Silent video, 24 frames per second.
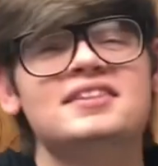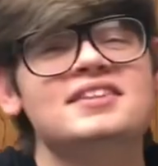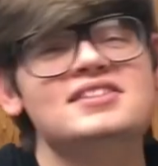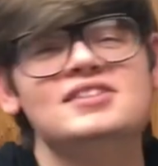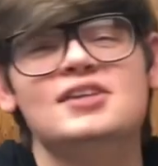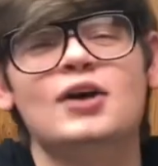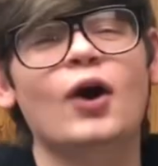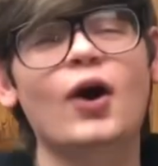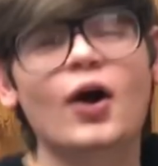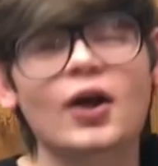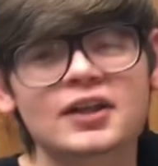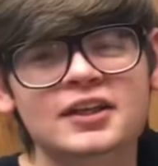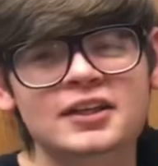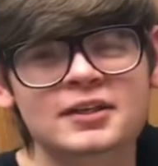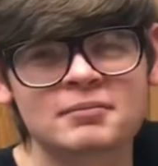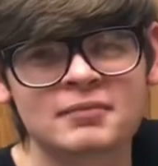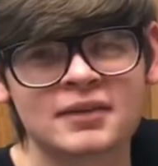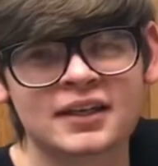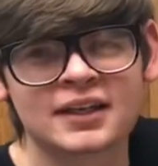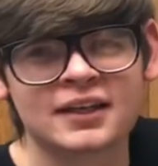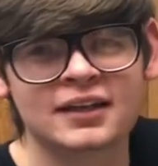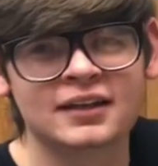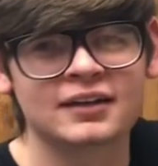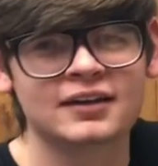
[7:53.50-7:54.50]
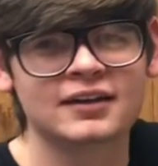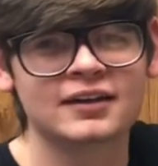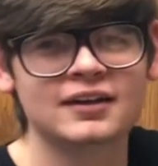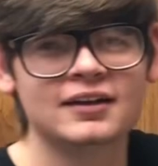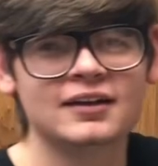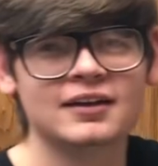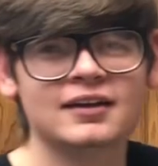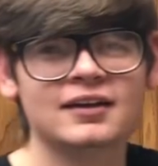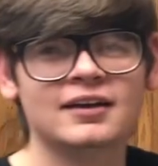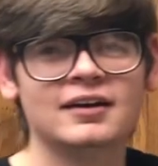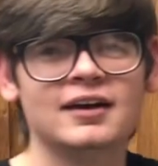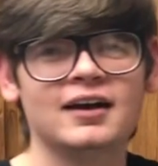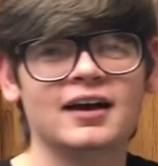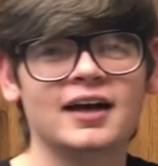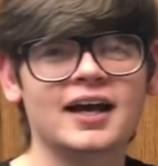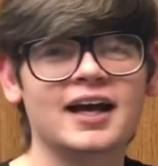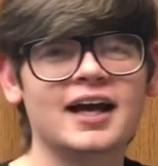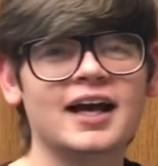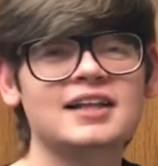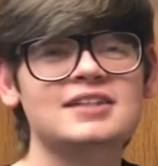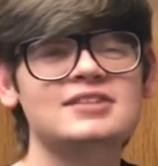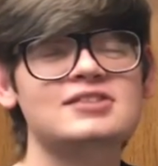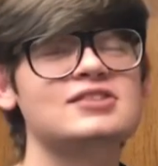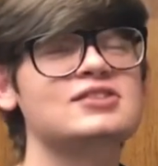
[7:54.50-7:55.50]
calling me. I
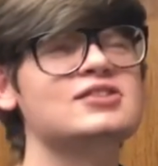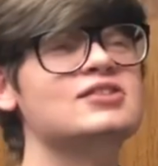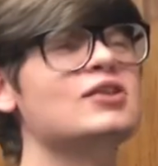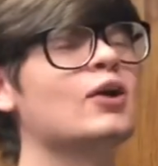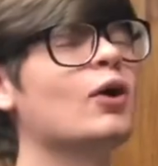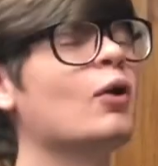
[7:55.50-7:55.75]
got so